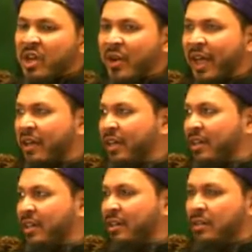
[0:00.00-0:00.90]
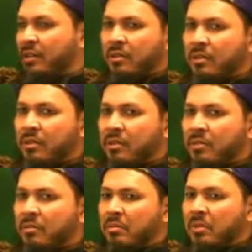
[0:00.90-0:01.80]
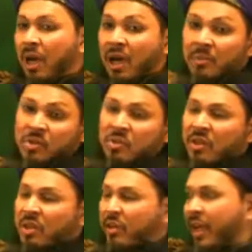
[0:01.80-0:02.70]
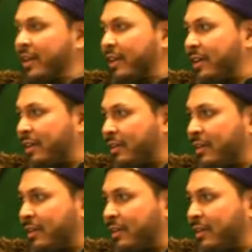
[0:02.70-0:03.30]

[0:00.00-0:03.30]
creator, I'm also a creator.